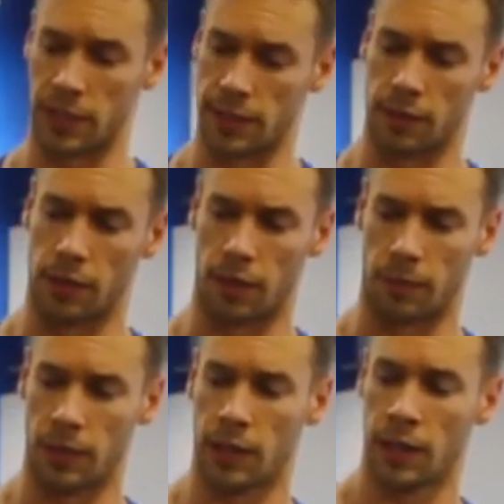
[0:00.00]
for my single
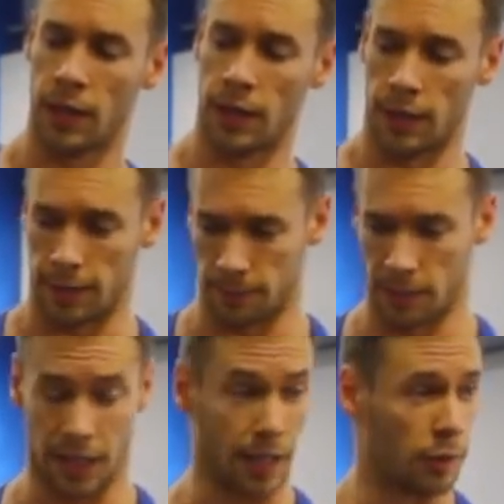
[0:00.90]
arm
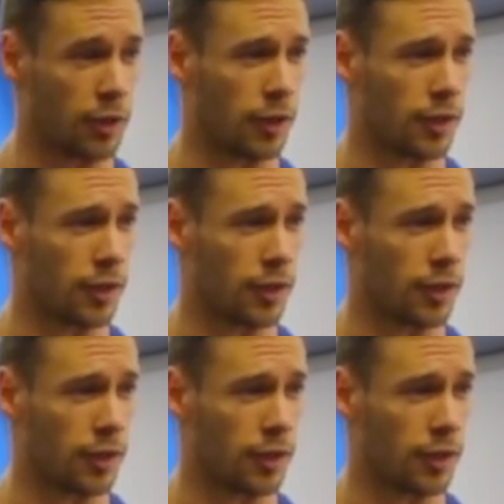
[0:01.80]
cable